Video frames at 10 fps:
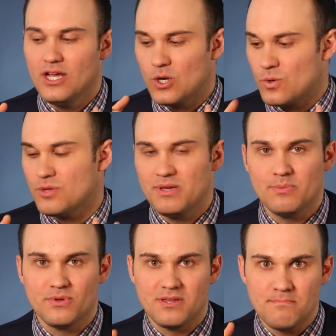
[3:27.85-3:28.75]
Who are the
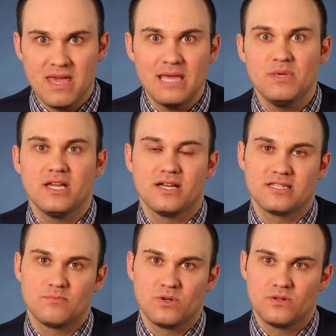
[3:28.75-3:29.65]
people that may be
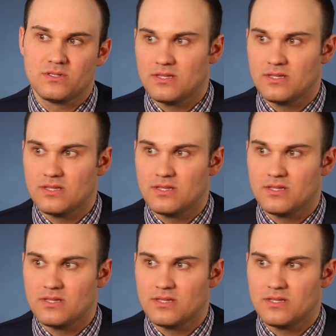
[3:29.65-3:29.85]
customers?